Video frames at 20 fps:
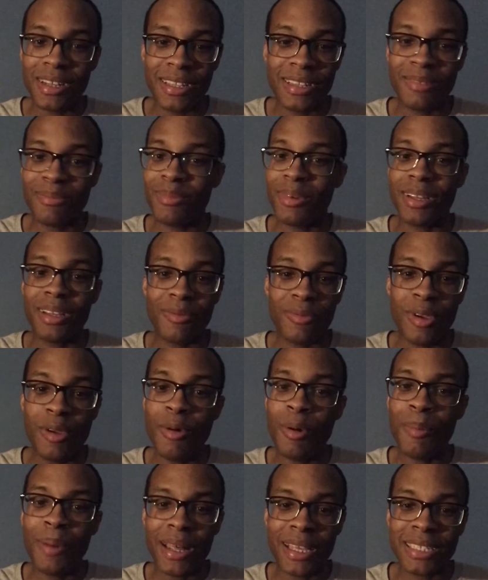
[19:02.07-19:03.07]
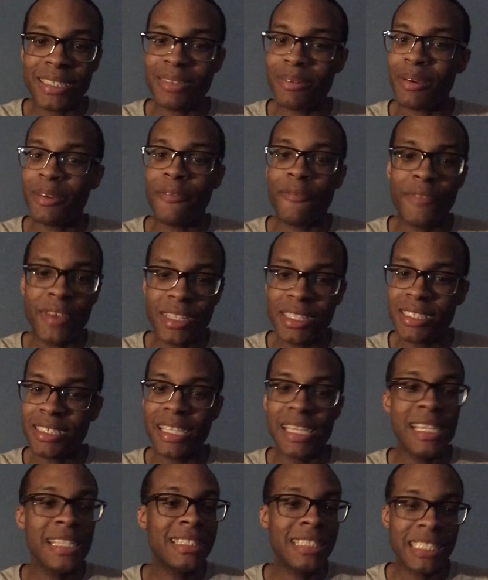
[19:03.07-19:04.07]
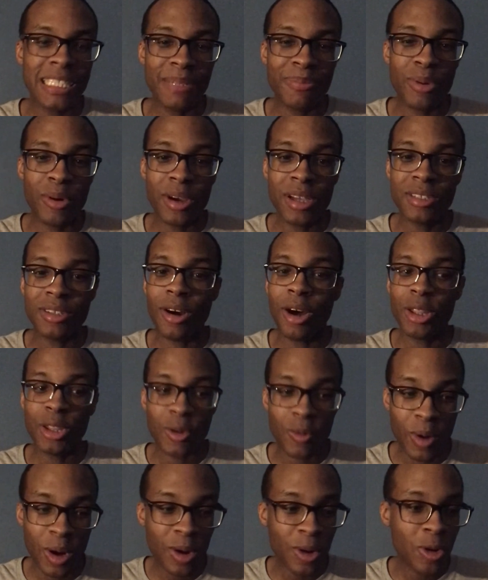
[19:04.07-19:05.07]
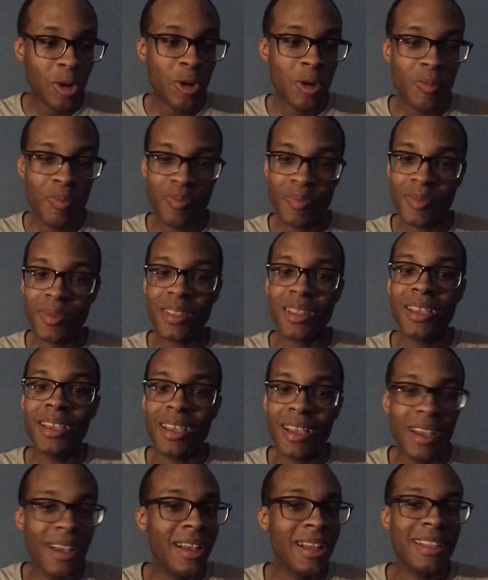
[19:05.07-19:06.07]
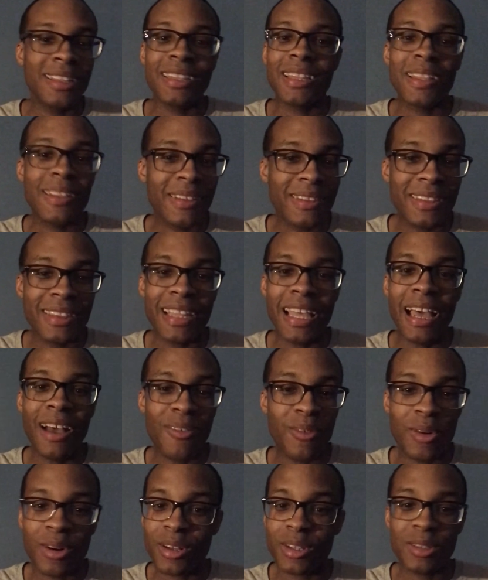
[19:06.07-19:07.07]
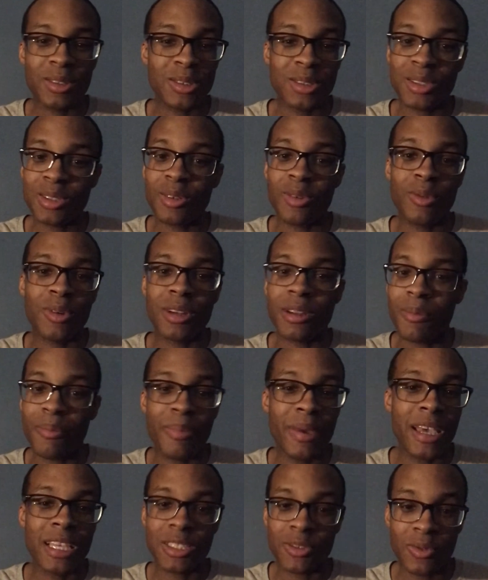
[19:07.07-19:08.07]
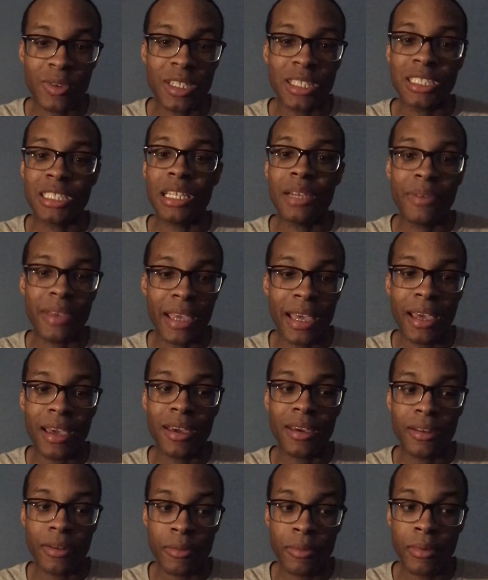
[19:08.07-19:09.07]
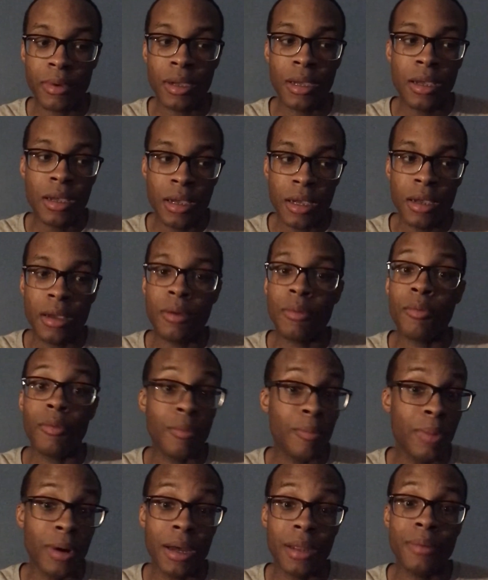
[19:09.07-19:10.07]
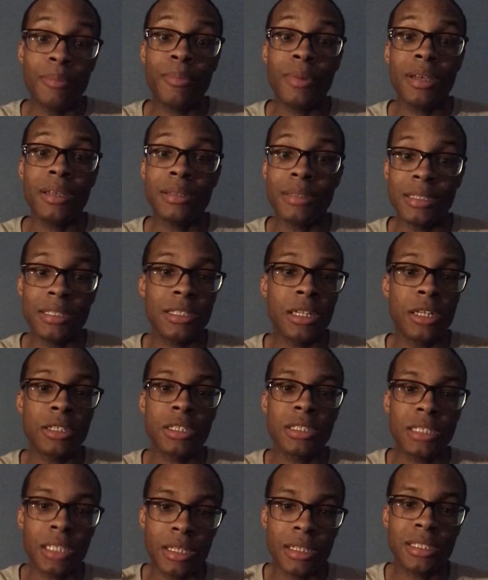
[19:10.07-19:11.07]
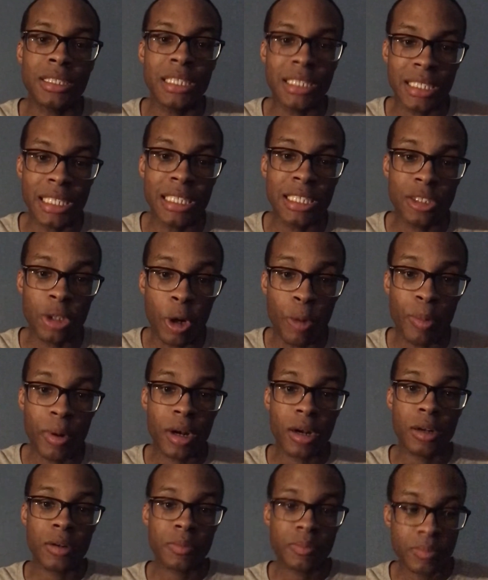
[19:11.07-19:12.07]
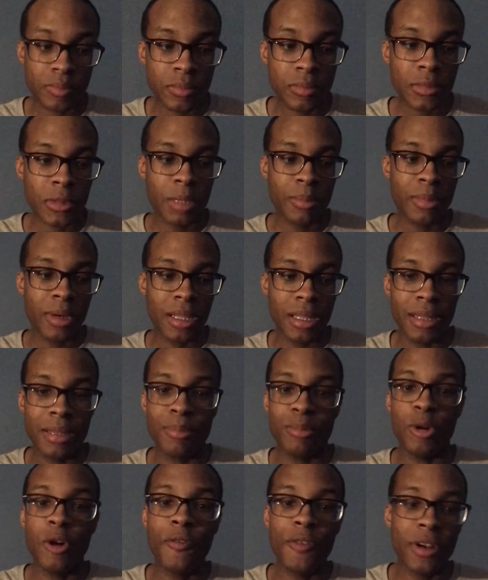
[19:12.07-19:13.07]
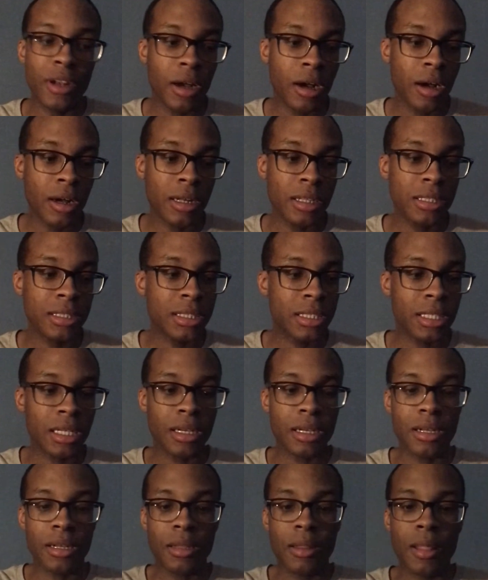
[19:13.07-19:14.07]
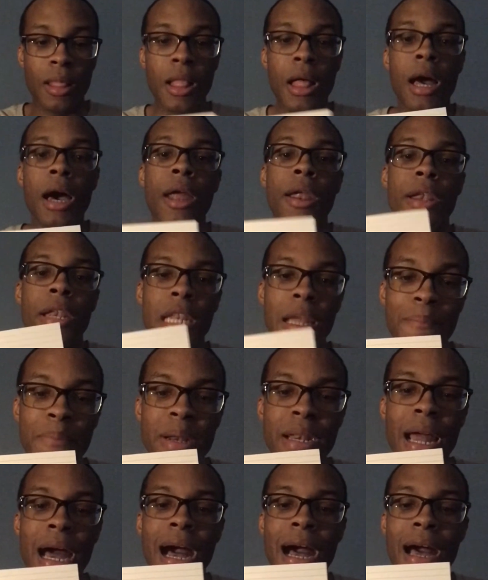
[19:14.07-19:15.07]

But we won by 15, 16 points on the road. That was one of the best wins that we had. But in terms of season opener. But moving on to number 9.